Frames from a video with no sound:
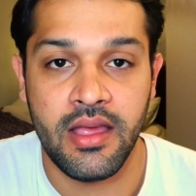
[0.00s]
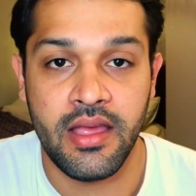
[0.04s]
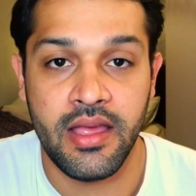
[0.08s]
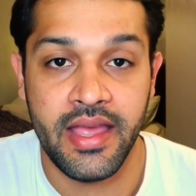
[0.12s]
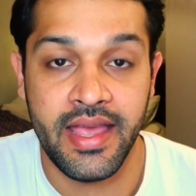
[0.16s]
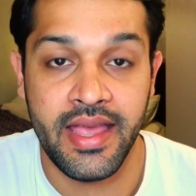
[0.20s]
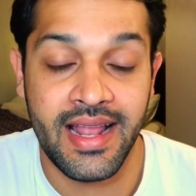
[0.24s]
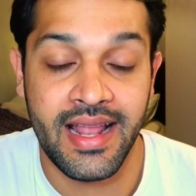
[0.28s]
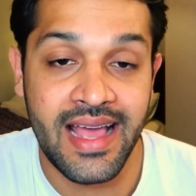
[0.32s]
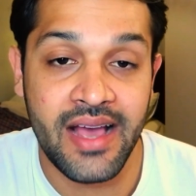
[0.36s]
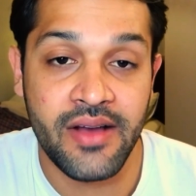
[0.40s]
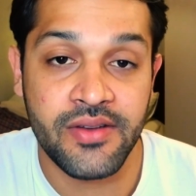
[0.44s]
It
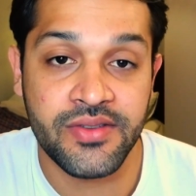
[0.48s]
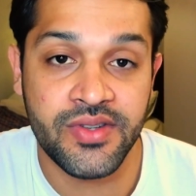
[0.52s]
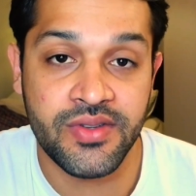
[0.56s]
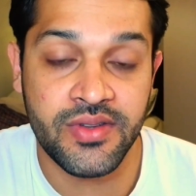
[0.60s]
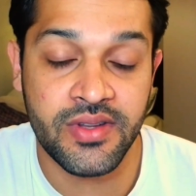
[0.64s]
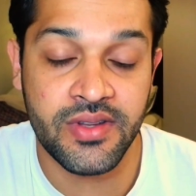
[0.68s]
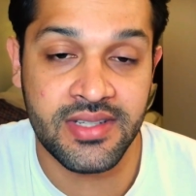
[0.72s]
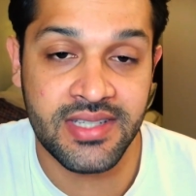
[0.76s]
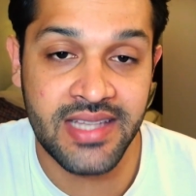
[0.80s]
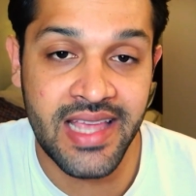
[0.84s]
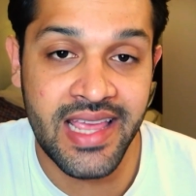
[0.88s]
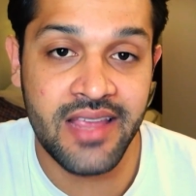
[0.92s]
allows you to
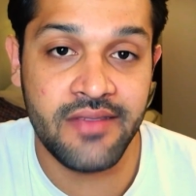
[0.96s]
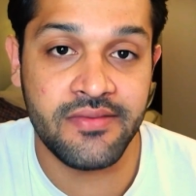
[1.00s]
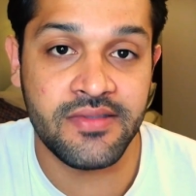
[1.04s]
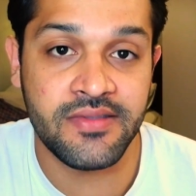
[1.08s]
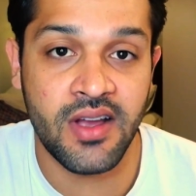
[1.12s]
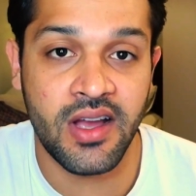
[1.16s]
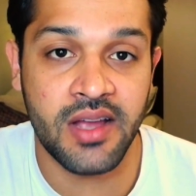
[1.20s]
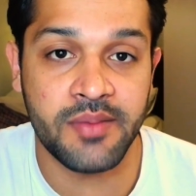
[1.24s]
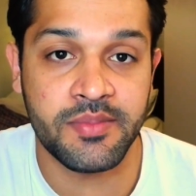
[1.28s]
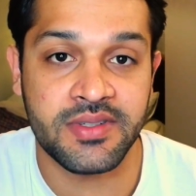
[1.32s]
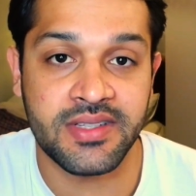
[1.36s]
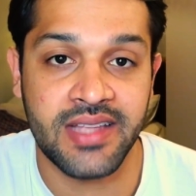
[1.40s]
save
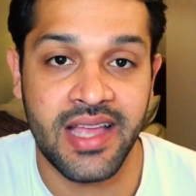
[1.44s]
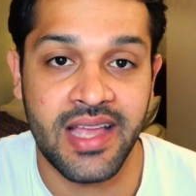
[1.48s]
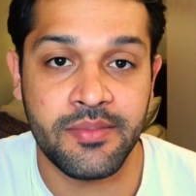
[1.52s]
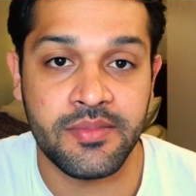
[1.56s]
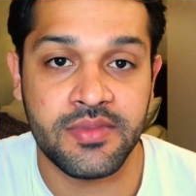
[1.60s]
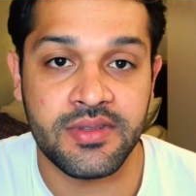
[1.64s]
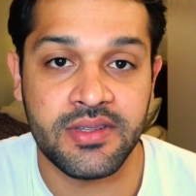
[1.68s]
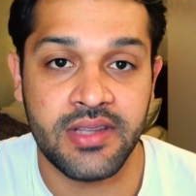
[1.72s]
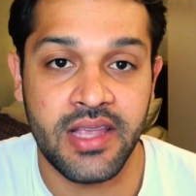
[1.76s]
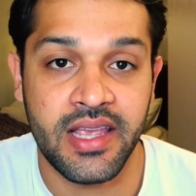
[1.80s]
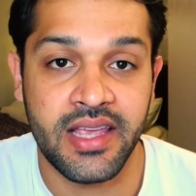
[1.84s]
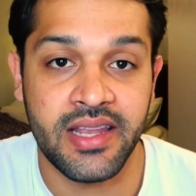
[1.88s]

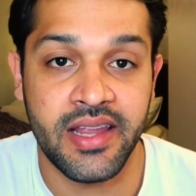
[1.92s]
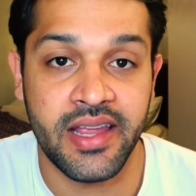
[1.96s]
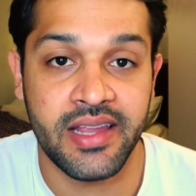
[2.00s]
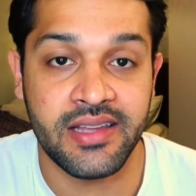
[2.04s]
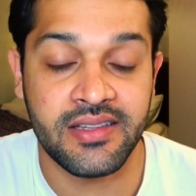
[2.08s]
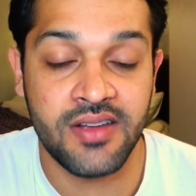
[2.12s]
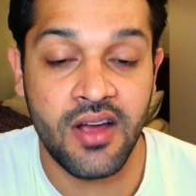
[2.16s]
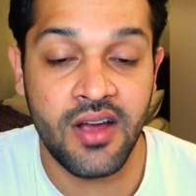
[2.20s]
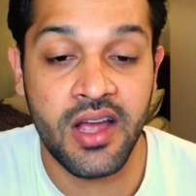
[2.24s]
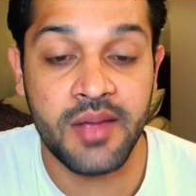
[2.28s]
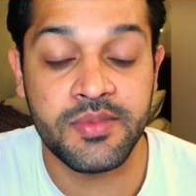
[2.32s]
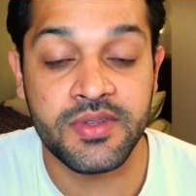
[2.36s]
timestamps in a
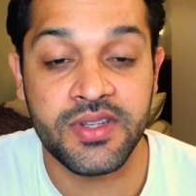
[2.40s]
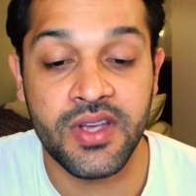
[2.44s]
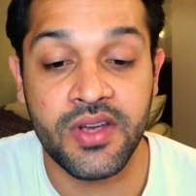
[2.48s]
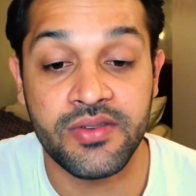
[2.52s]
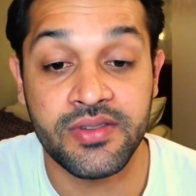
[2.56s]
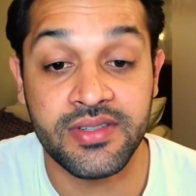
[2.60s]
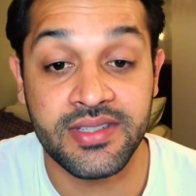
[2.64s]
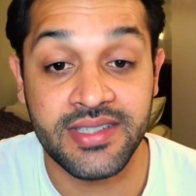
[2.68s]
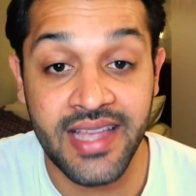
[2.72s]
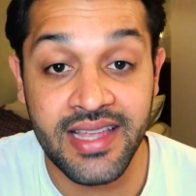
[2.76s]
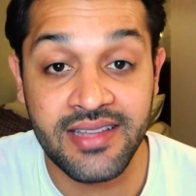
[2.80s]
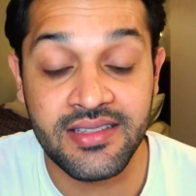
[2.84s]
time zone
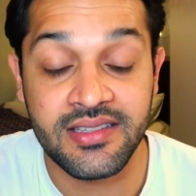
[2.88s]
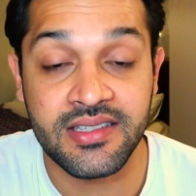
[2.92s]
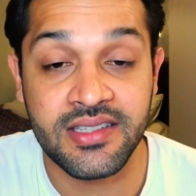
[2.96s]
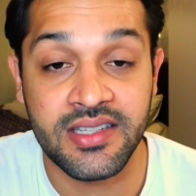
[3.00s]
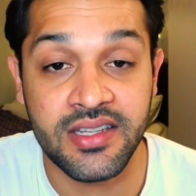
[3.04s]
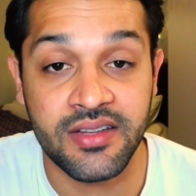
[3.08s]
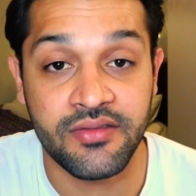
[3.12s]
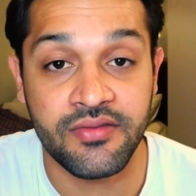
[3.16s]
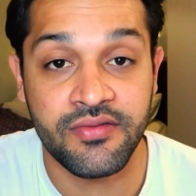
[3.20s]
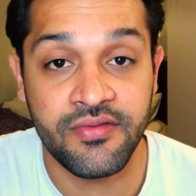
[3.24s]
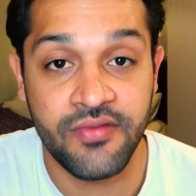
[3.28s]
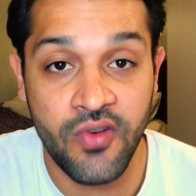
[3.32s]

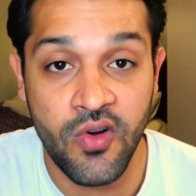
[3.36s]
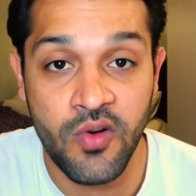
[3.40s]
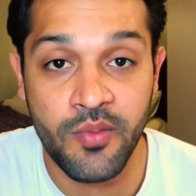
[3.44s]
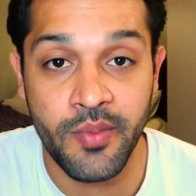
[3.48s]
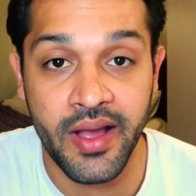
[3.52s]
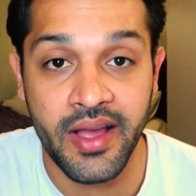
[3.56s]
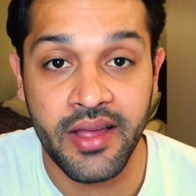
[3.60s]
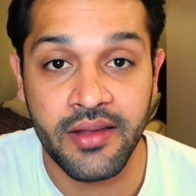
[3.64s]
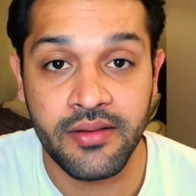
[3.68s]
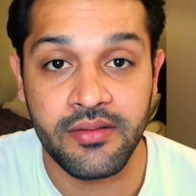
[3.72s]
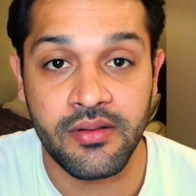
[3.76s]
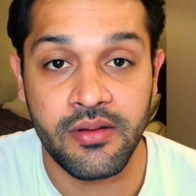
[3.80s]
sensitive
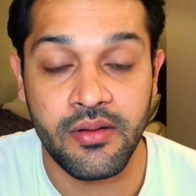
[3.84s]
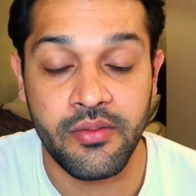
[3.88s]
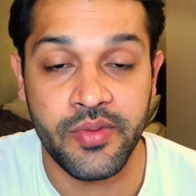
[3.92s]
format,